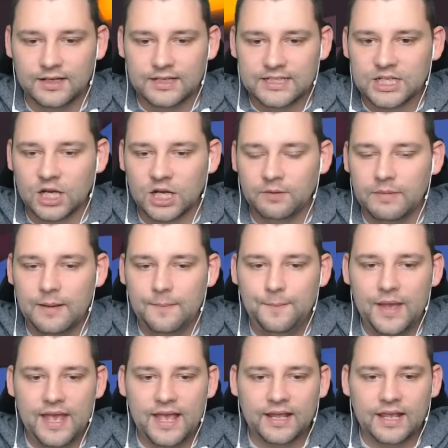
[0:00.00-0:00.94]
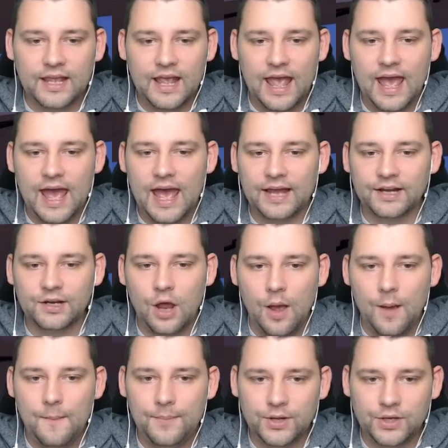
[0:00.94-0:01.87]
It's going to be big and
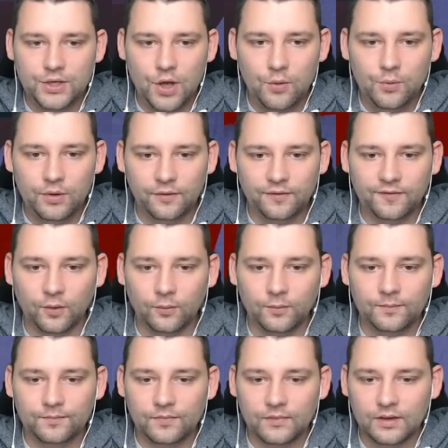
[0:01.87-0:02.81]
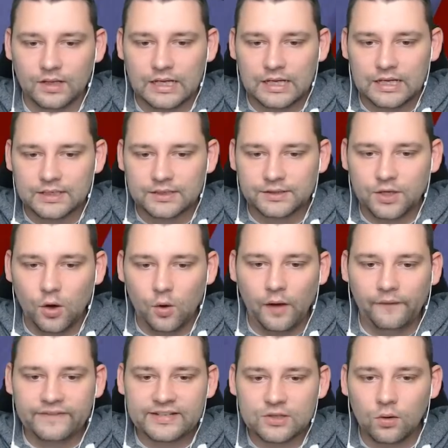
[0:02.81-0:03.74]
beautiful. So
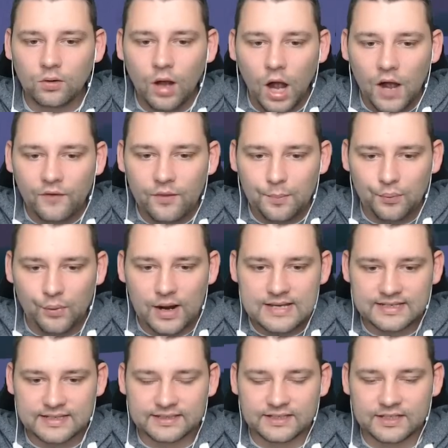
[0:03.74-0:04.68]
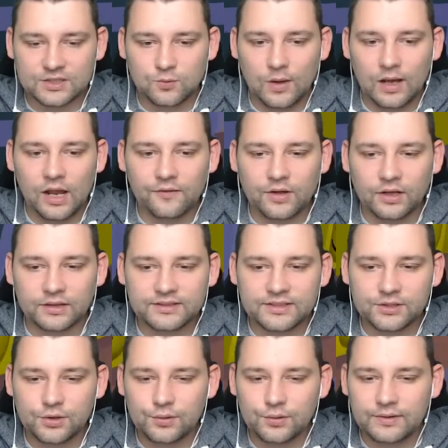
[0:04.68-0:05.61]
I've still got other presents as well. I've got
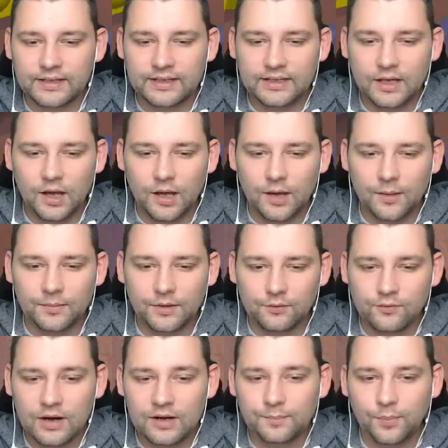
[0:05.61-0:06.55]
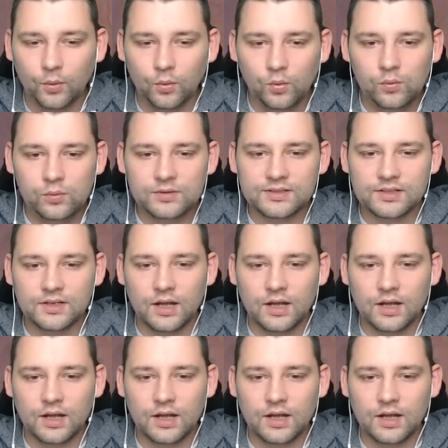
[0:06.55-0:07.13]
to do the um, the Red balls.